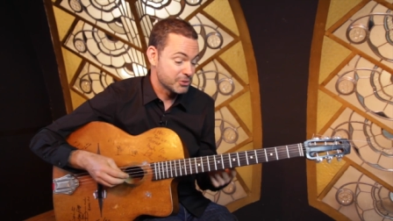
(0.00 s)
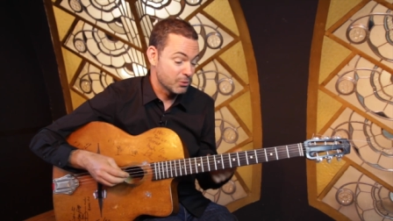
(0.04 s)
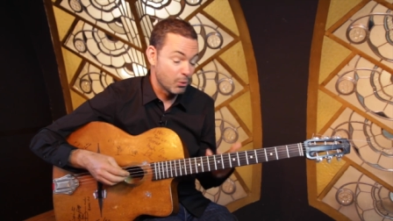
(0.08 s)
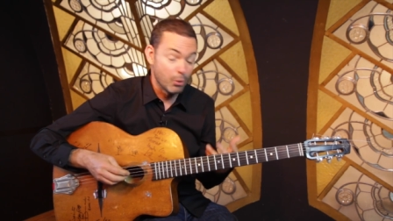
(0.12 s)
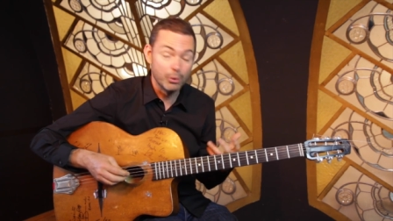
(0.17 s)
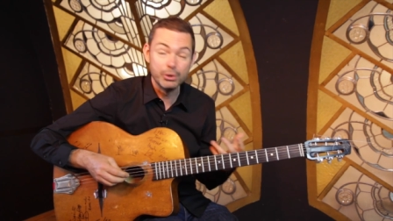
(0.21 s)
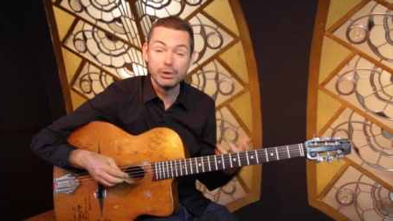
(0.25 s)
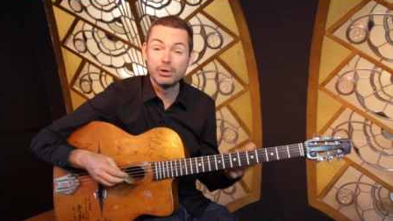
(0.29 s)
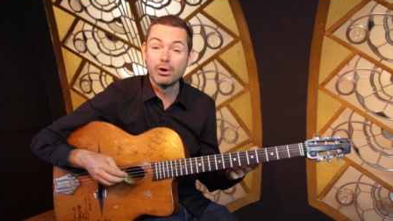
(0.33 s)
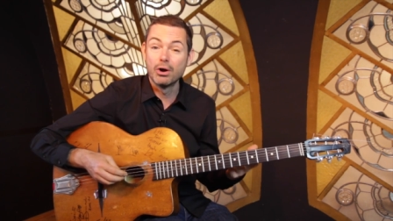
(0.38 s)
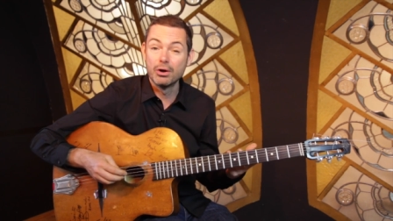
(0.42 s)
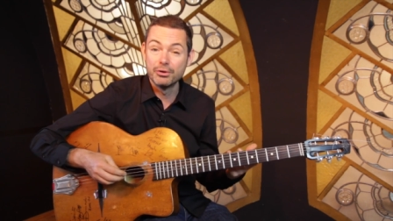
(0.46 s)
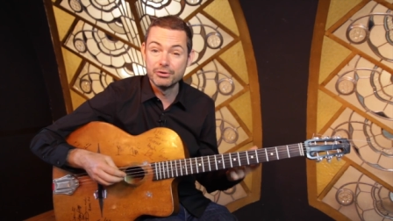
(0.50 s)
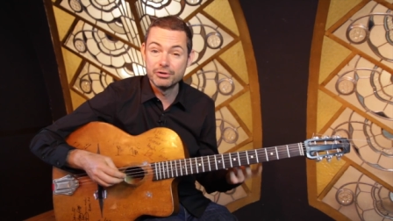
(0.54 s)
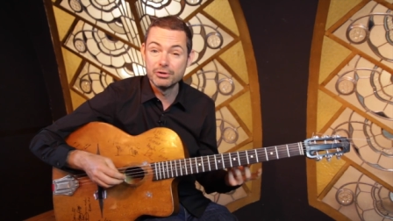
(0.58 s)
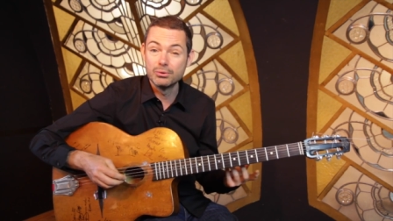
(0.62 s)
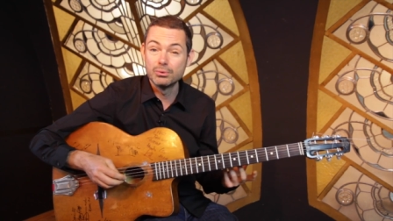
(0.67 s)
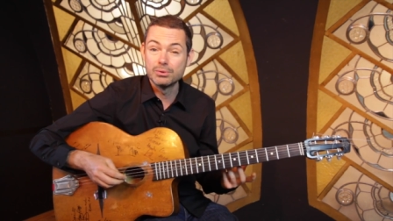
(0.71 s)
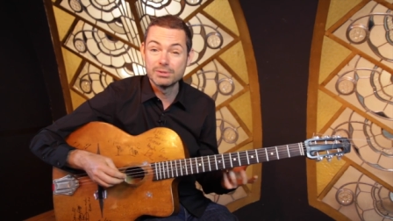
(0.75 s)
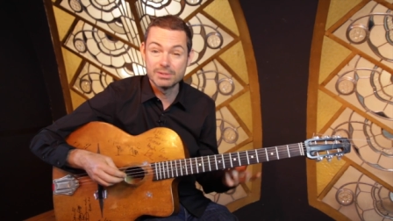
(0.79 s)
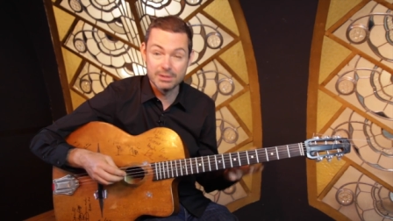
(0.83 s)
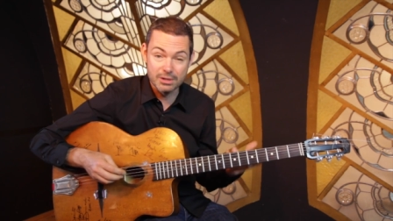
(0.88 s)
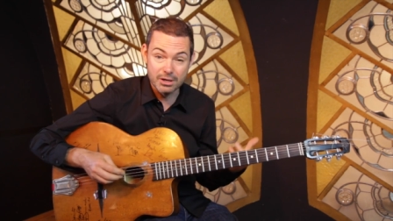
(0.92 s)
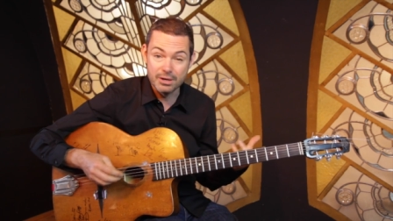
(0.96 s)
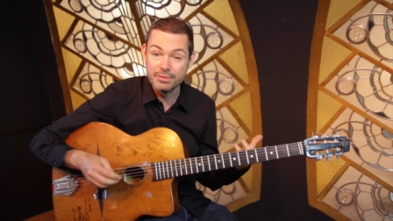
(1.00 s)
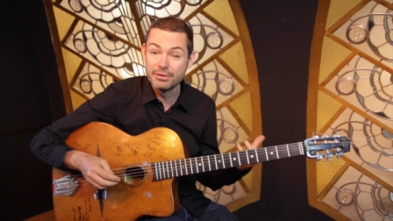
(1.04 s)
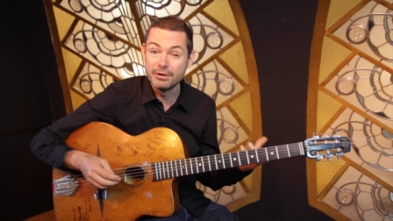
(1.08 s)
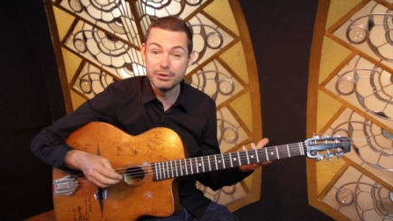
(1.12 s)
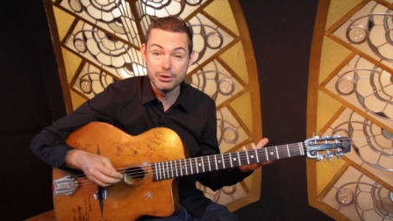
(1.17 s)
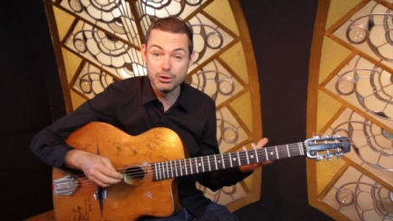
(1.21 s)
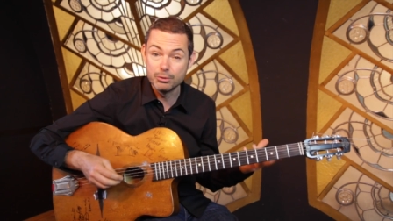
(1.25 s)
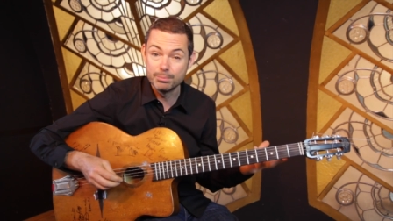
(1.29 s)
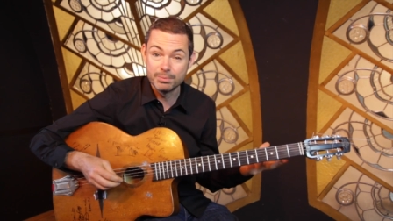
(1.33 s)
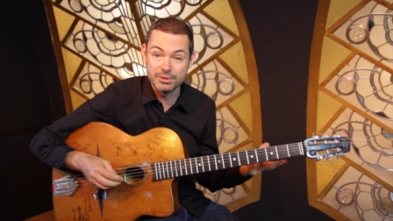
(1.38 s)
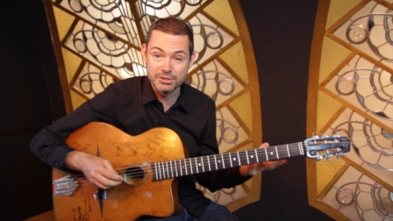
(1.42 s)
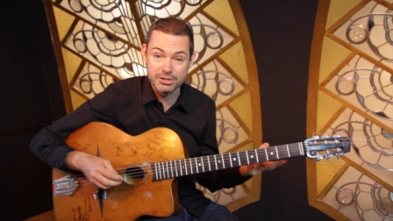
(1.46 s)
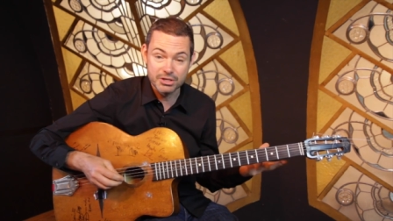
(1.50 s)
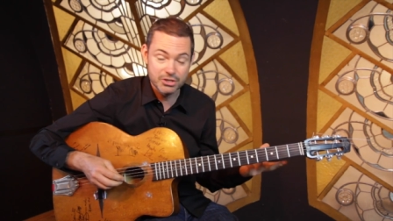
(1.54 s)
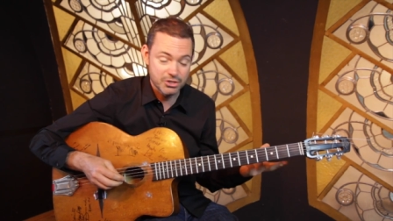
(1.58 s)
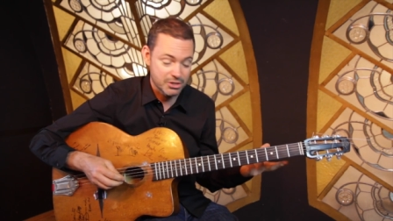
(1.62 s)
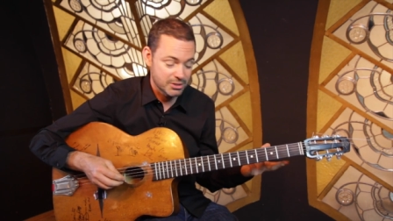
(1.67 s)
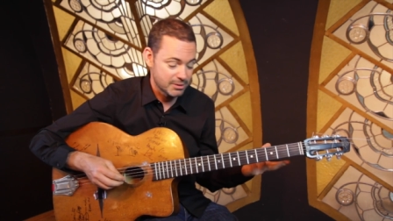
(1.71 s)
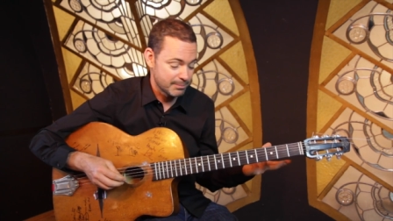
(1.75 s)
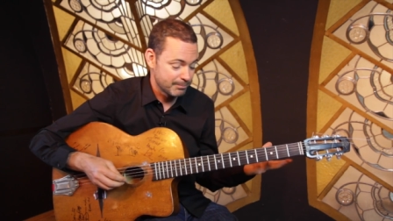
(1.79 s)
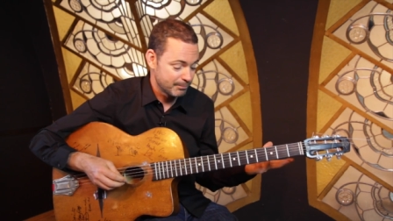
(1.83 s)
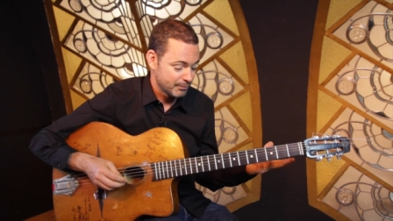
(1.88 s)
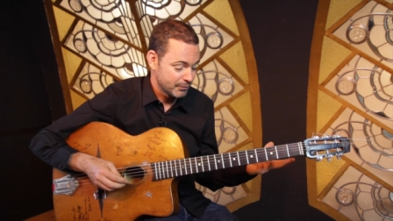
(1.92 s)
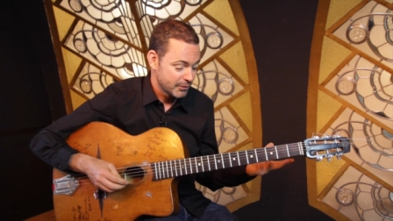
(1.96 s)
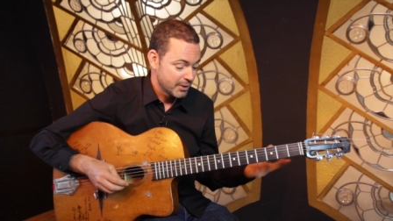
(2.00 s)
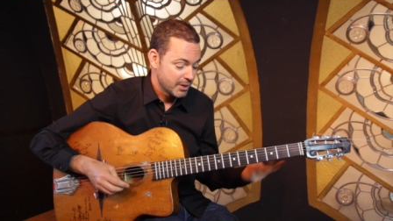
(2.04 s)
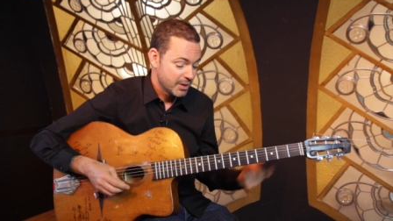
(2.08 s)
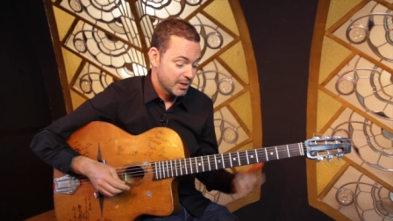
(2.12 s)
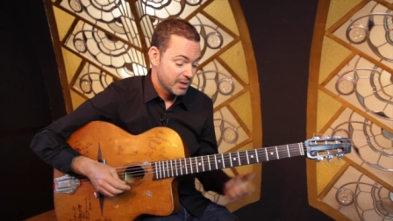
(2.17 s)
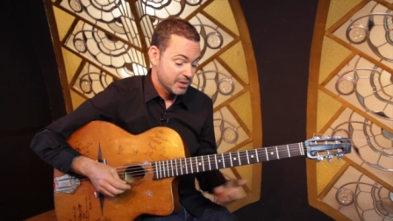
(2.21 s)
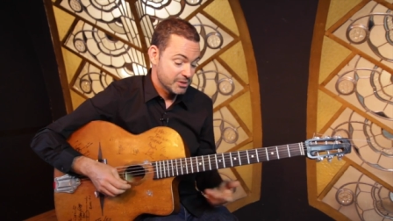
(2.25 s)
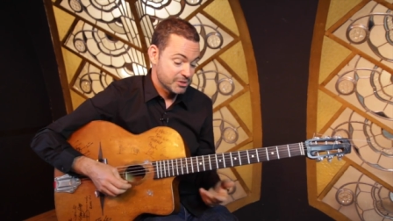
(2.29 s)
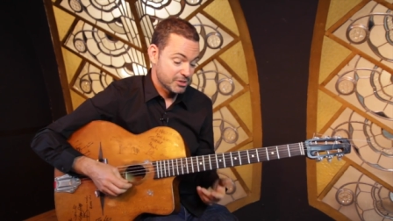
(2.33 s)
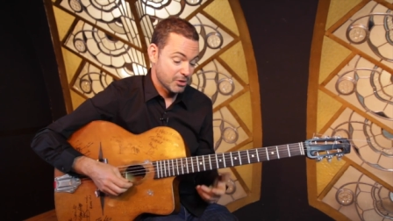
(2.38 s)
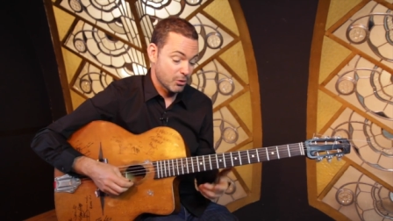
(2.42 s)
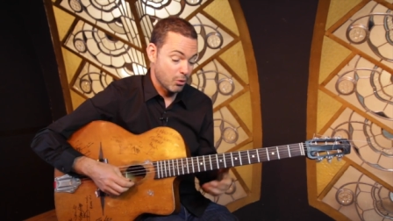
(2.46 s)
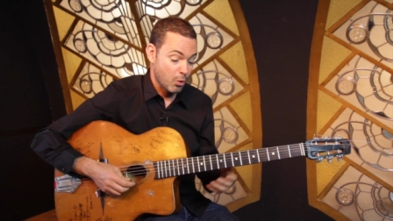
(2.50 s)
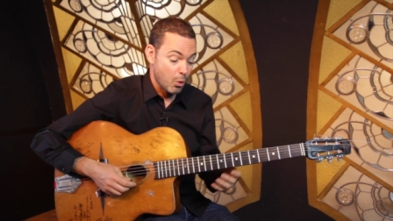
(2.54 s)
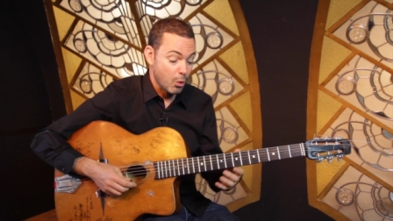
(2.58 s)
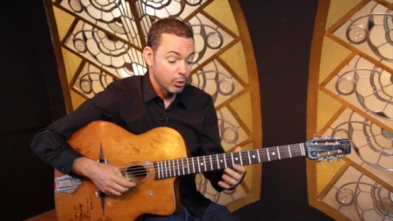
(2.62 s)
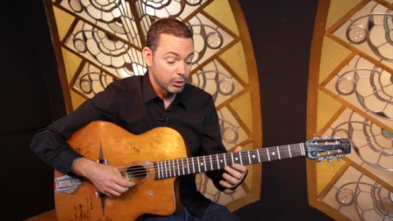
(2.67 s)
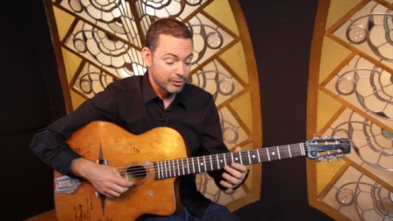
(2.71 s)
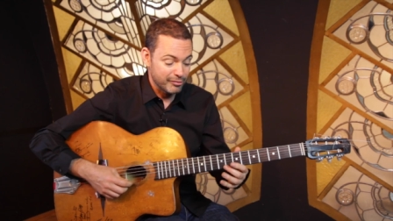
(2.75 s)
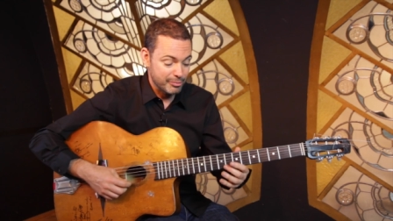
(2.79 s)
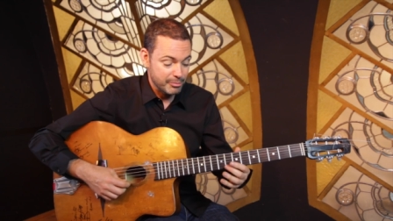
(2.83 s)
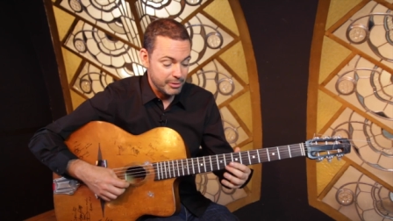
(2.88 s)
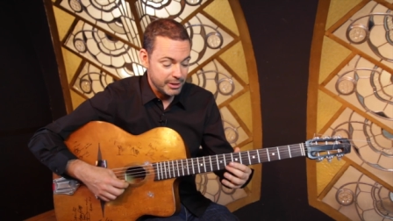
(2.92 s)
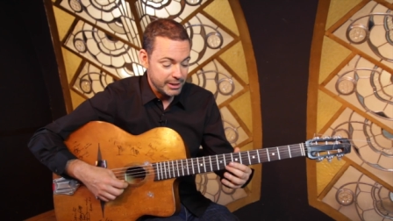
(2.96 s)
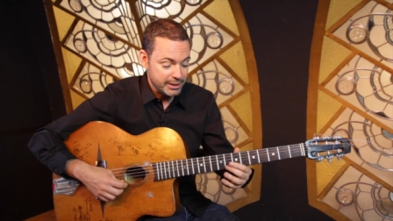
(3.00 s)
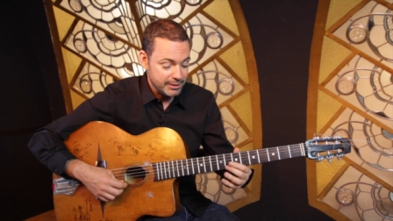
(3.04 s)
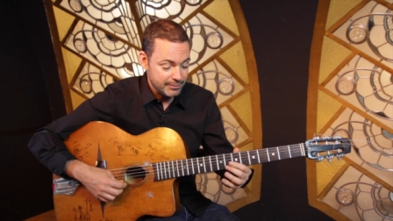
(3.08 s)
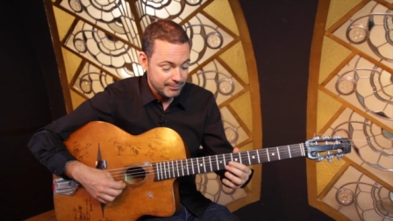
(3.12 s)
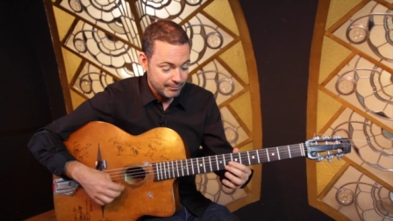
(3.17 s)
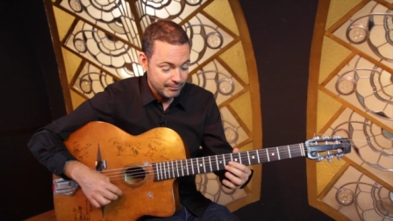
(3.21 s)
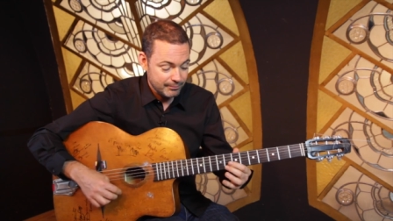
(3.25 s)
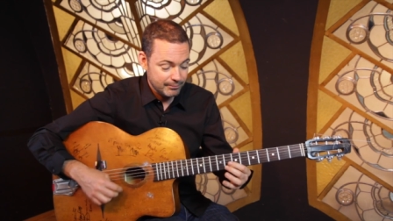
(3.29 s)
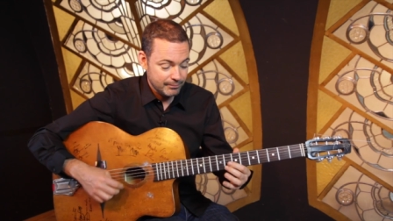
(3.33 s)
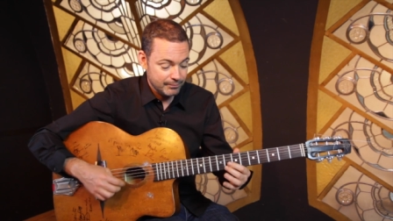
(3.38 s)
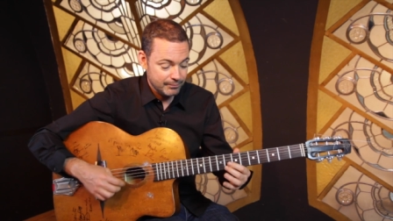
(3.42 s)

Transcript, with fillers: All you got to do is learn the new position. So all of me,